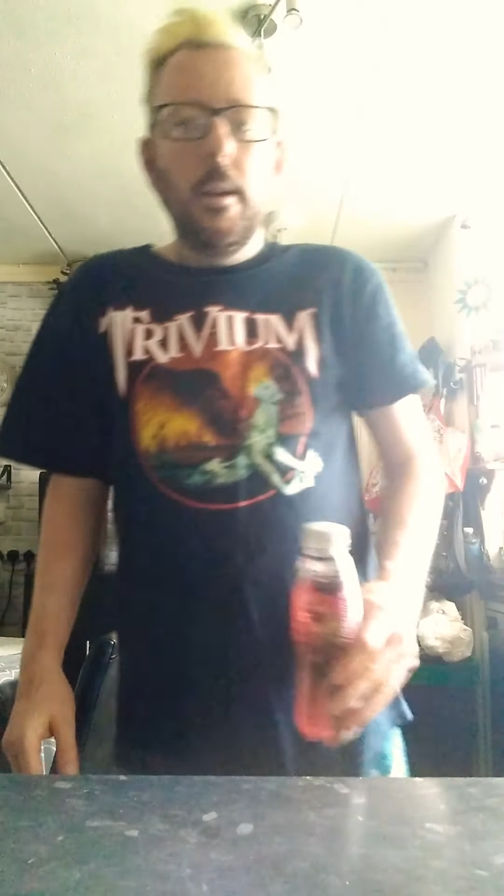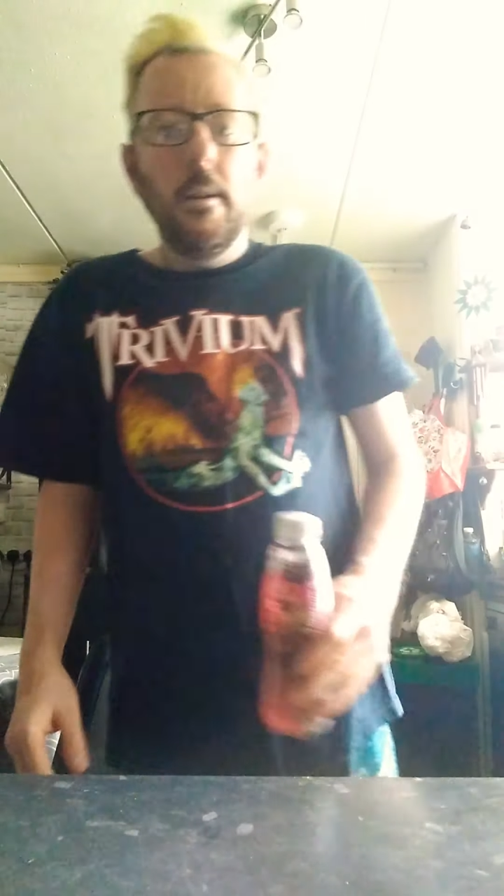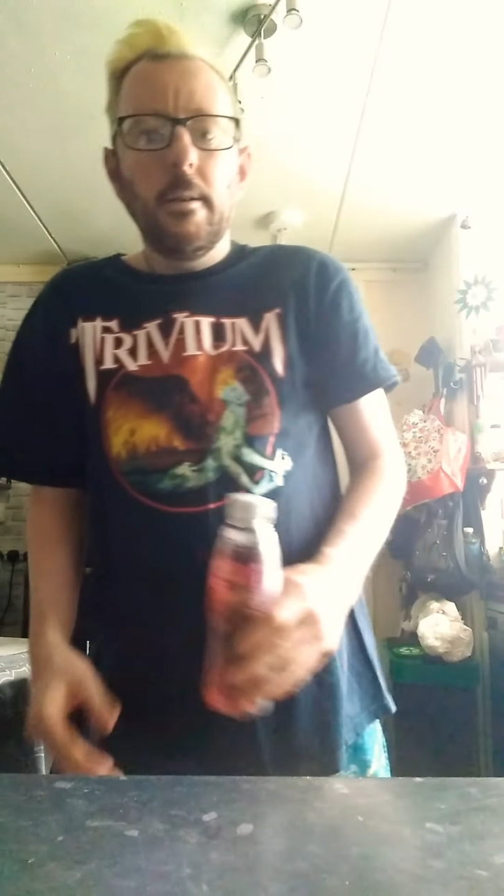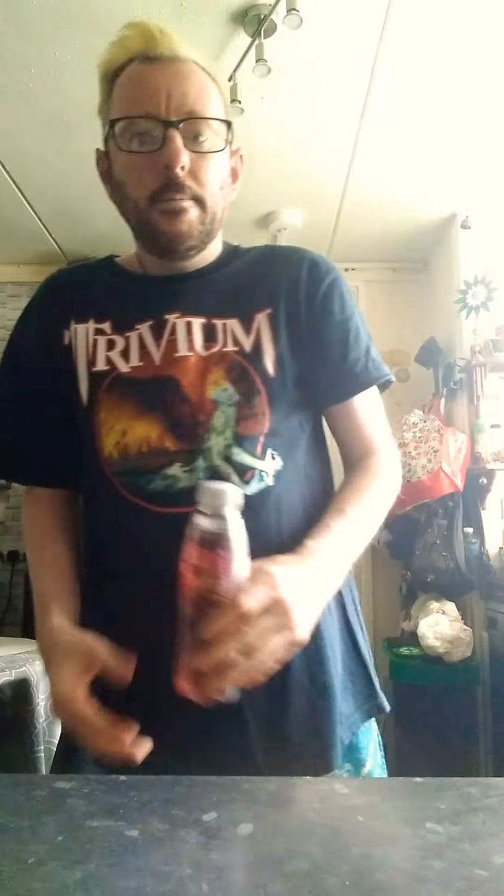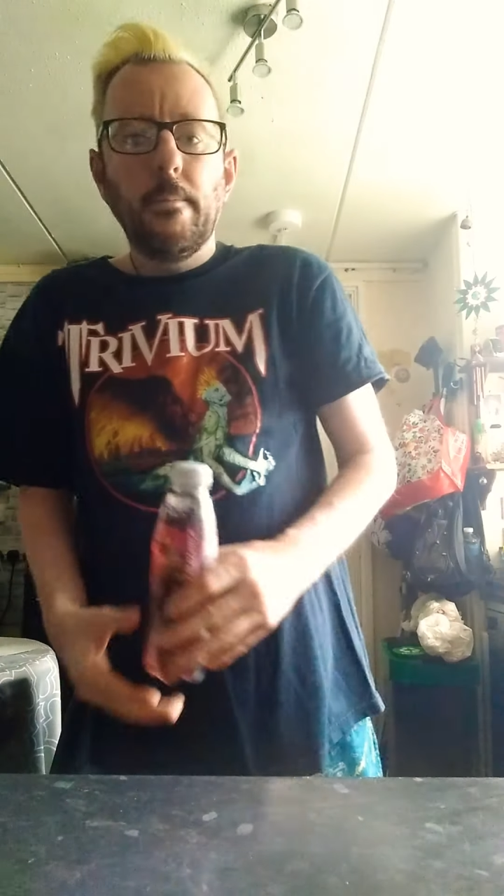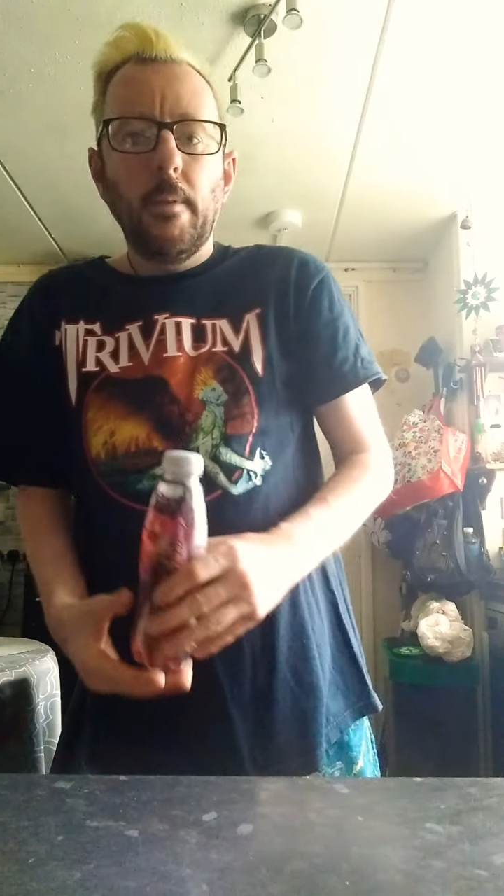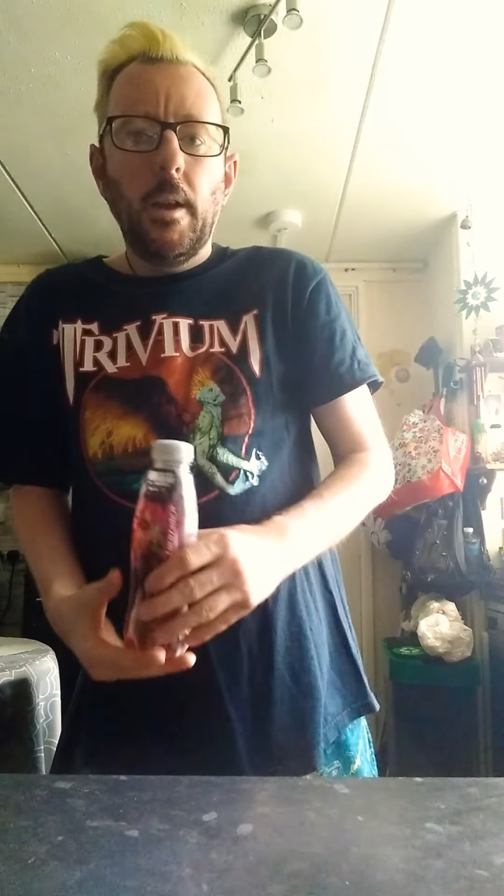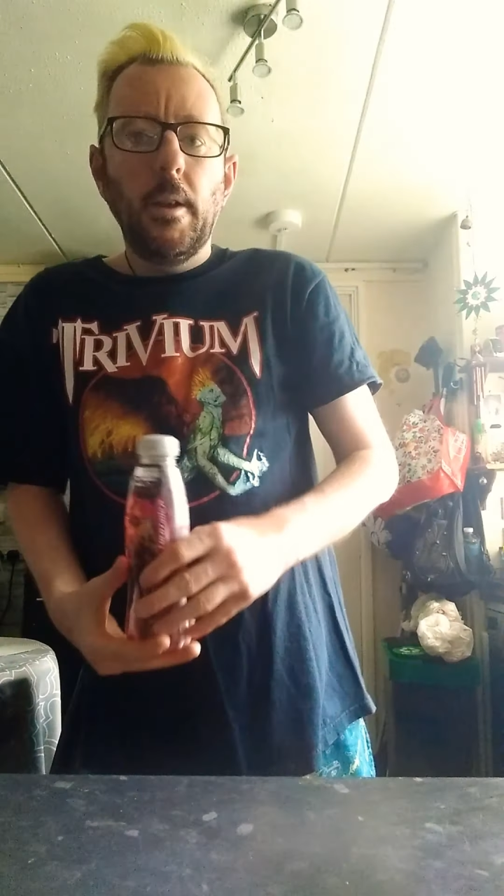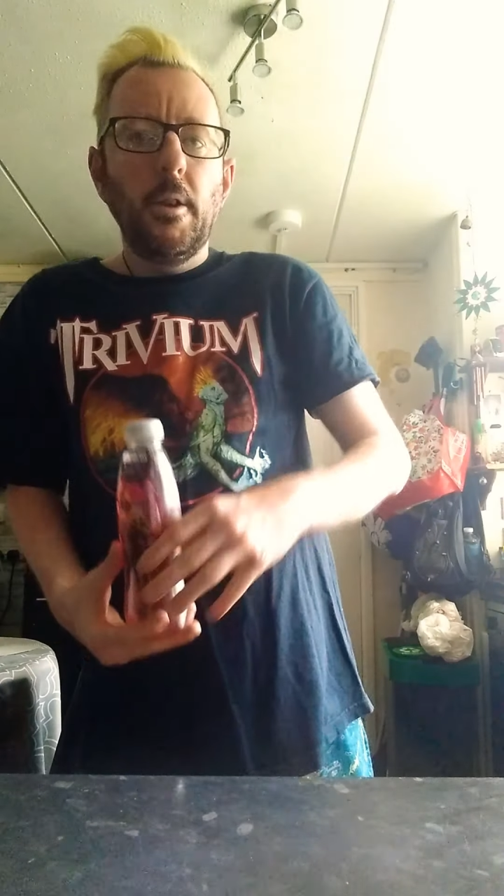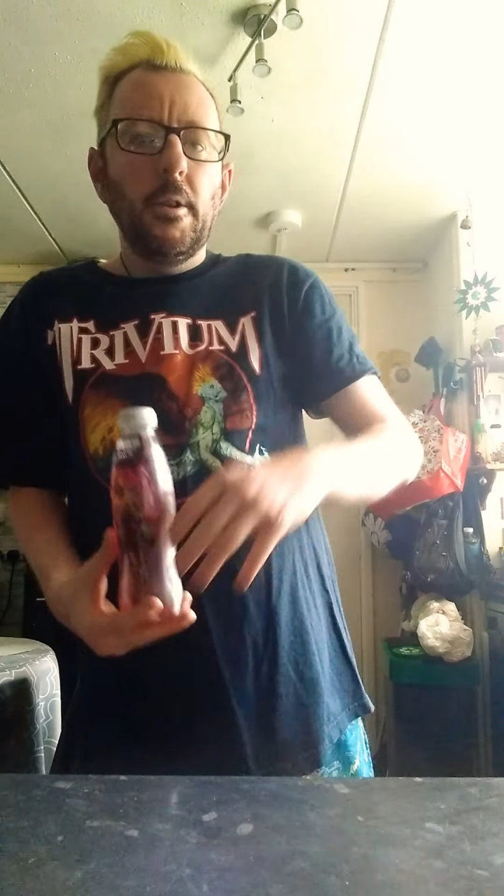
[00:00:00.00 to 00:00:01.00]
there,
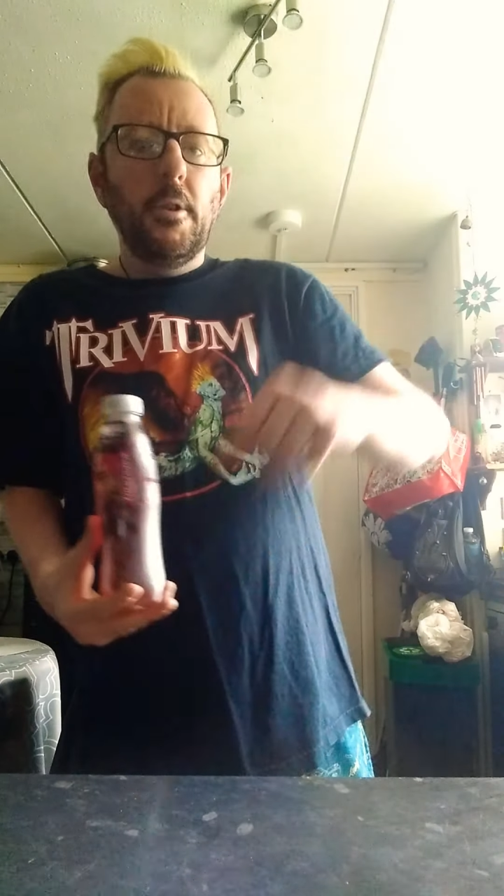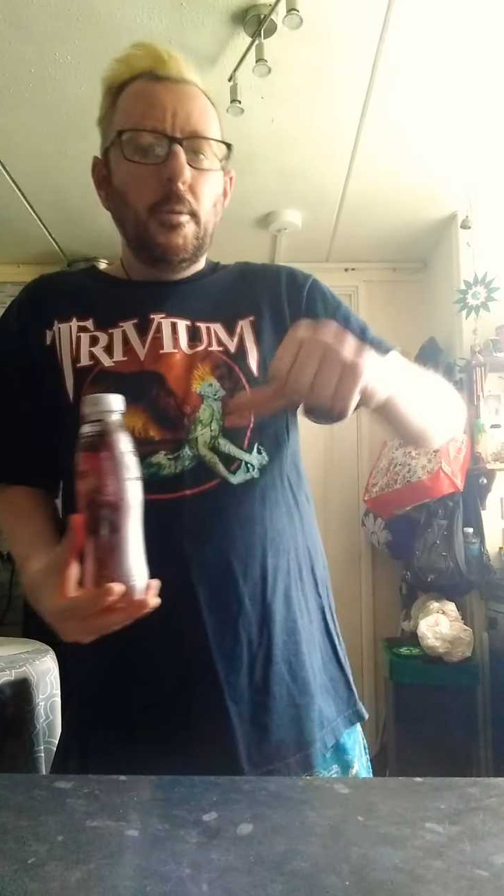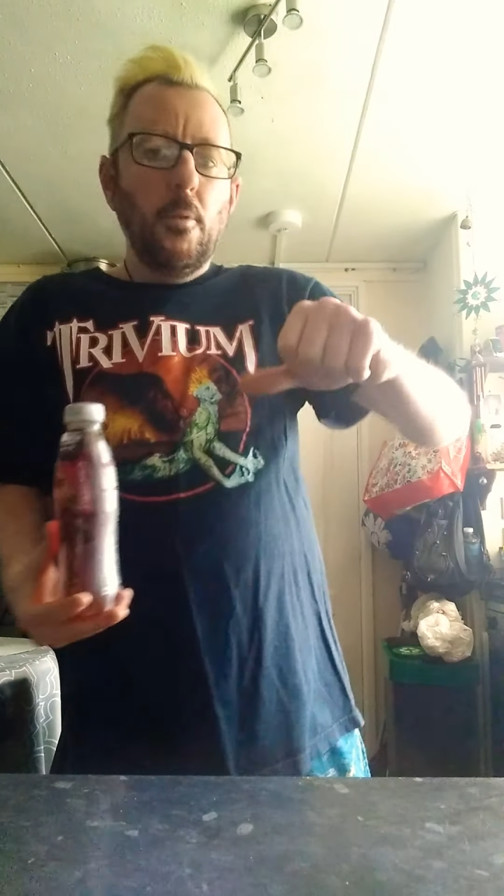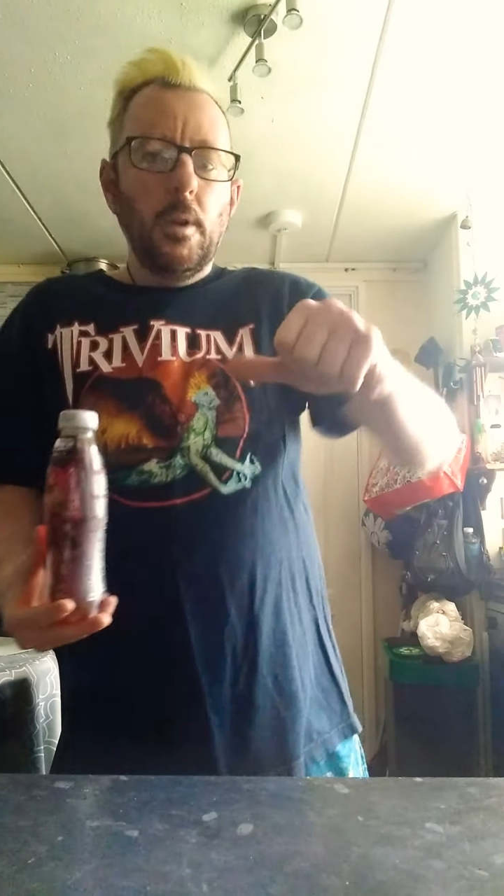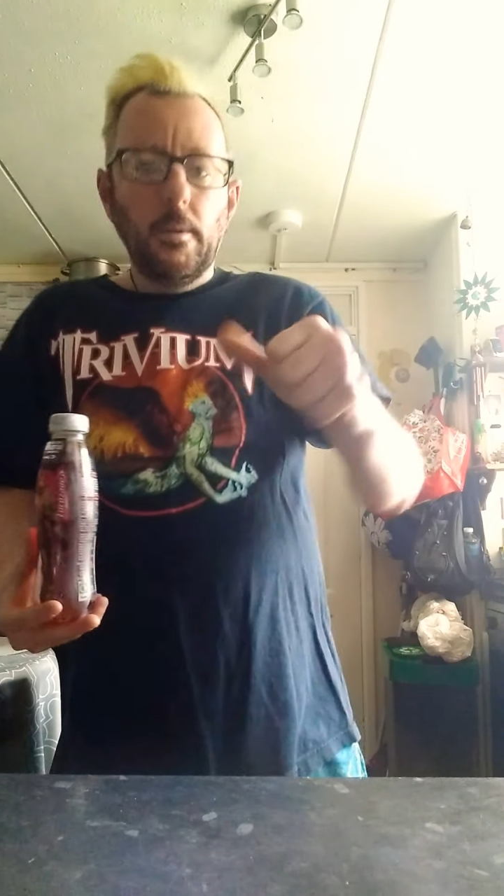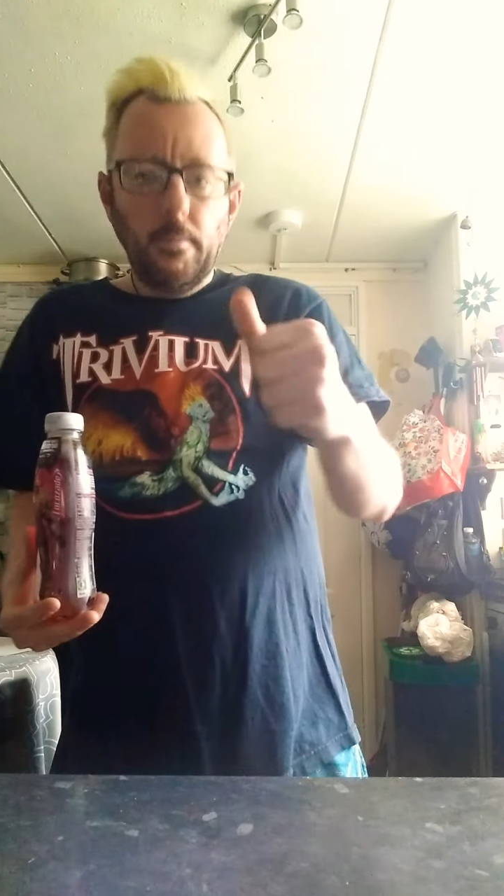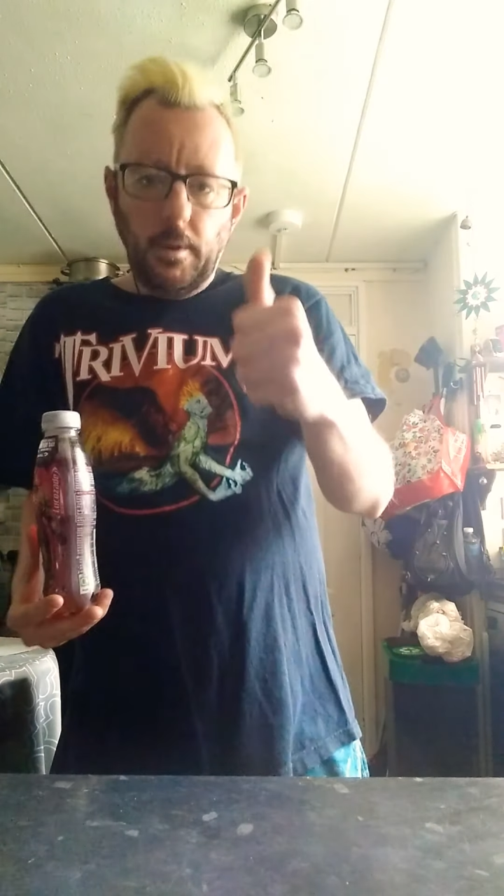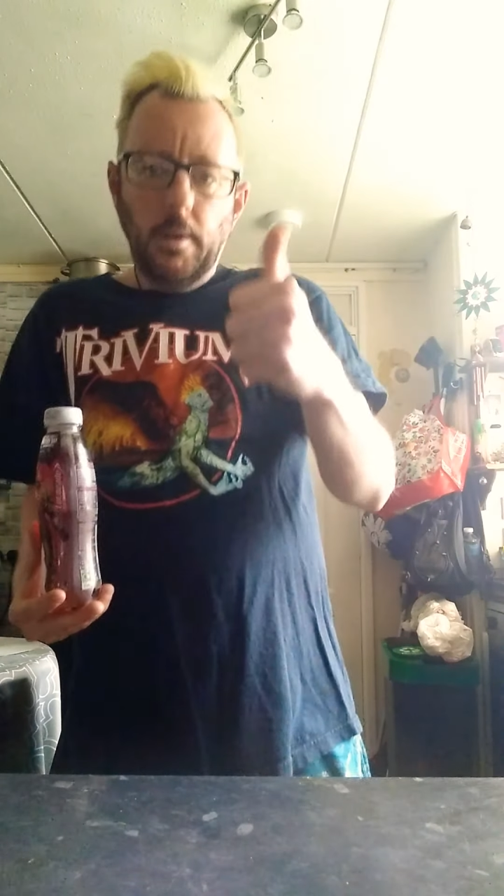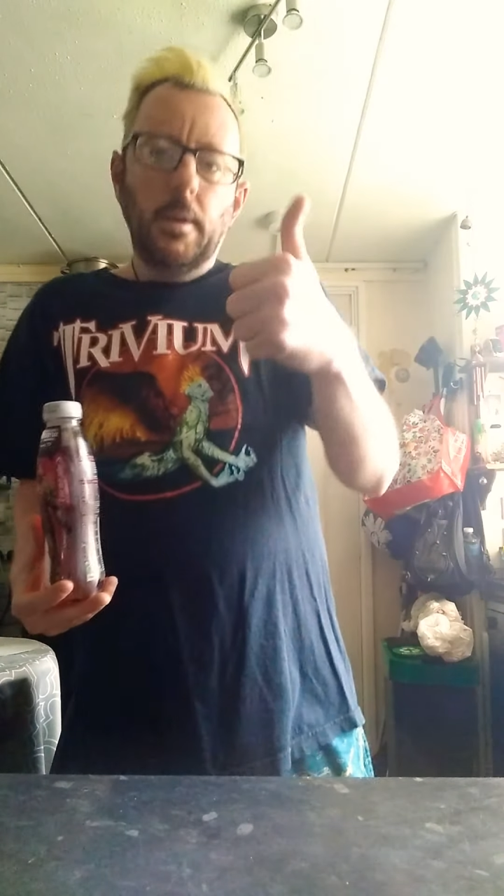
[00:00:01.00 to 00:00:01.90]
YouTube world,